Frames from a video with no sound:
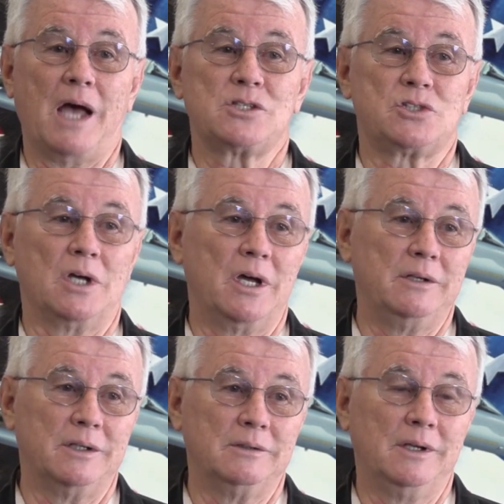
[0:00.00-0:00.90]
hot
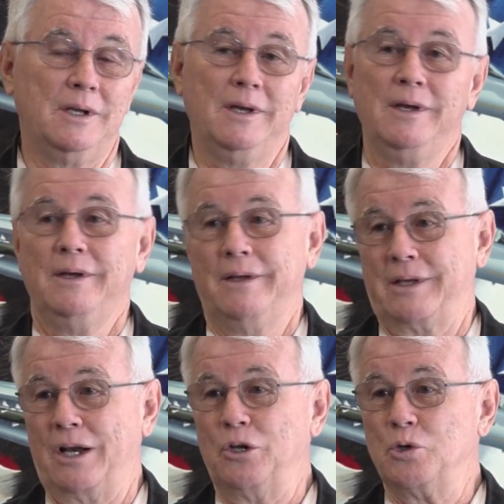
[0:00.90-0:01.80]
sun, and
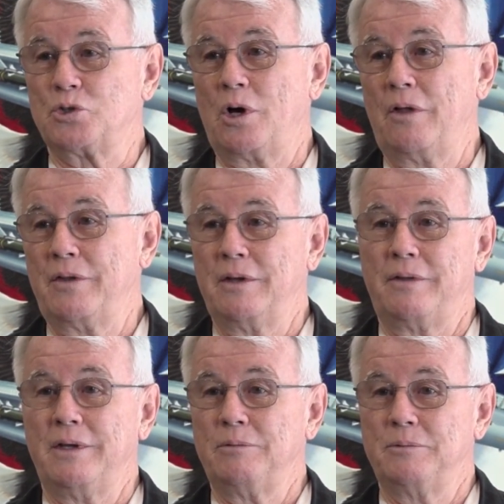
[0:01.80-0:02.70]
got to lose all
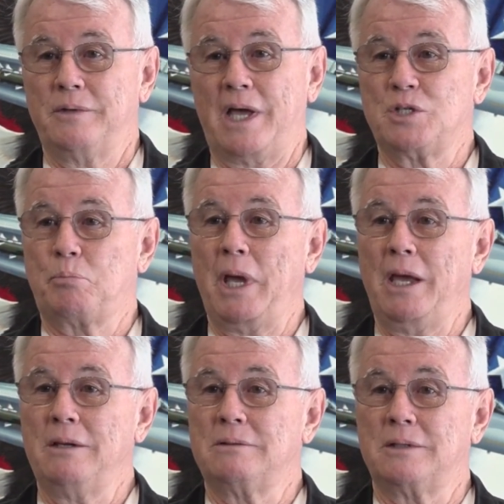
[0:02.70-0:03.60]
the nice
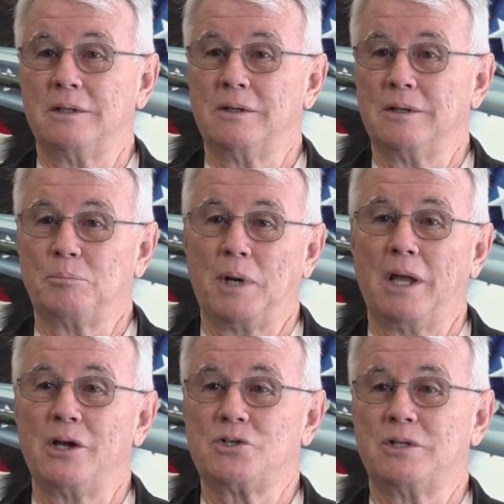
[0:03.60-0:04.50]
paint and the
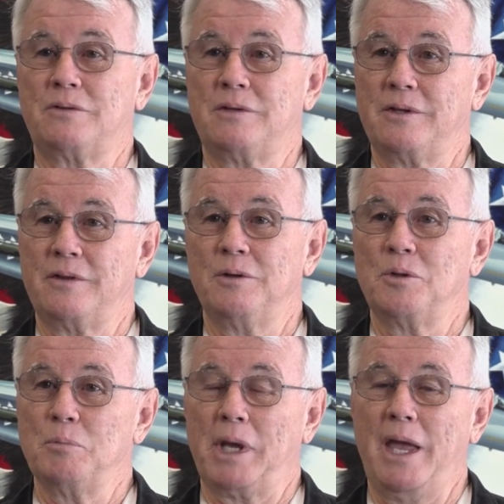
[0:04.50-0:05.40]
polish that
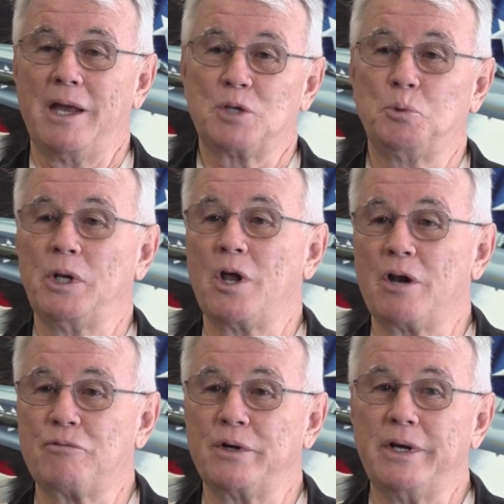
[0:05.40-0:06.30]
the mechanics put in
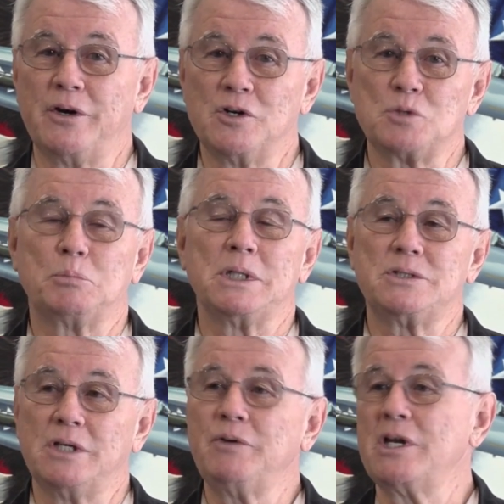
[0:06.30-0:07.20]
it for years.
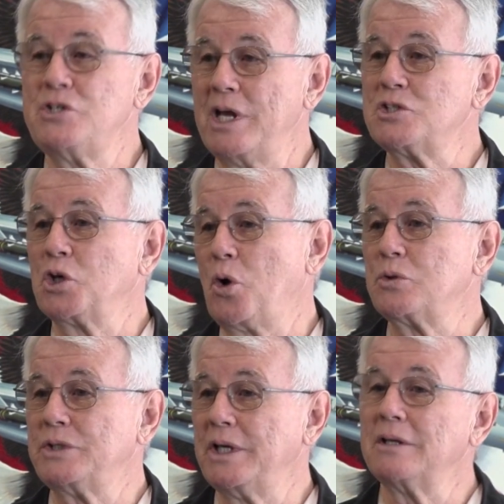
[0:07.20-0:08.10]
But if you get a chance to go
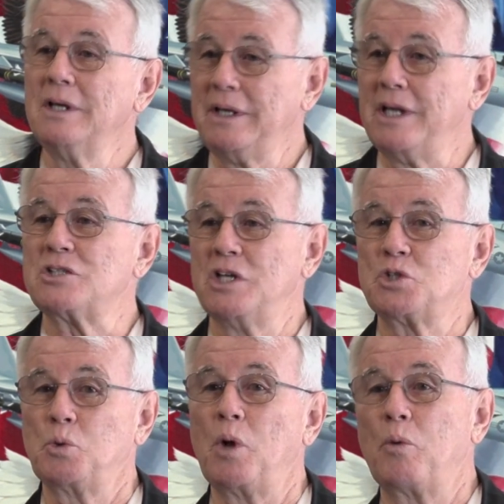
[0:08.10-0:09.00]
see it,
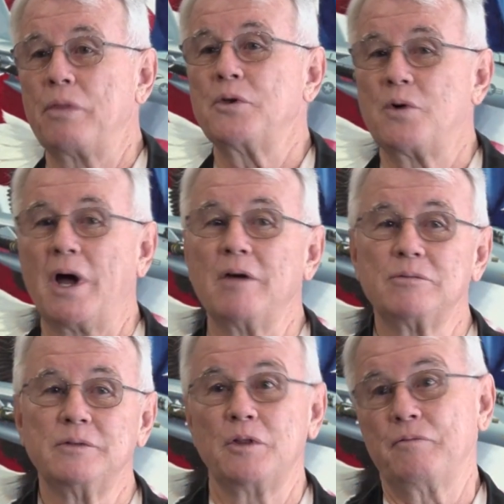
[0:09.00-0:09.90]
it's well worth the
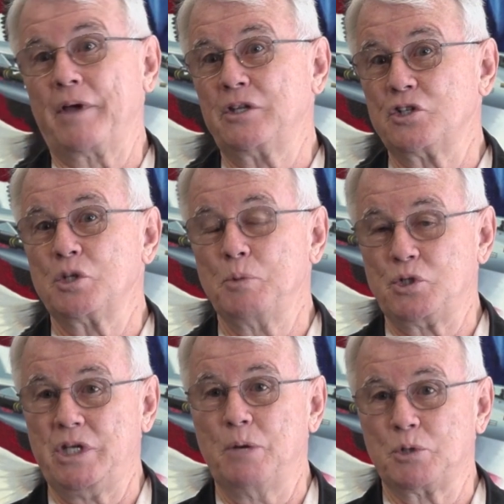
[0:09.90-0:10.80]
drive. In fact, just the
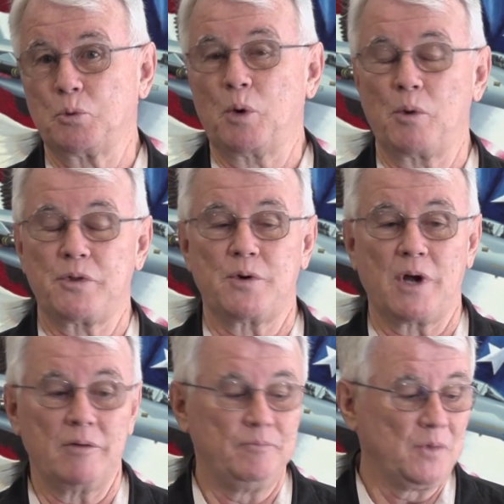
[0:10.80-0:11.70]
museum is well worth the
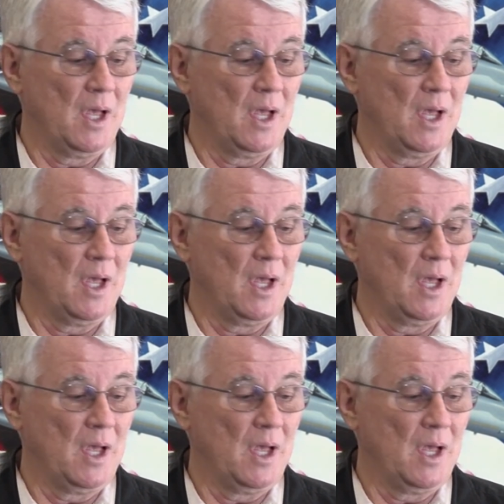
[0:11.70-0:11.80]
drive.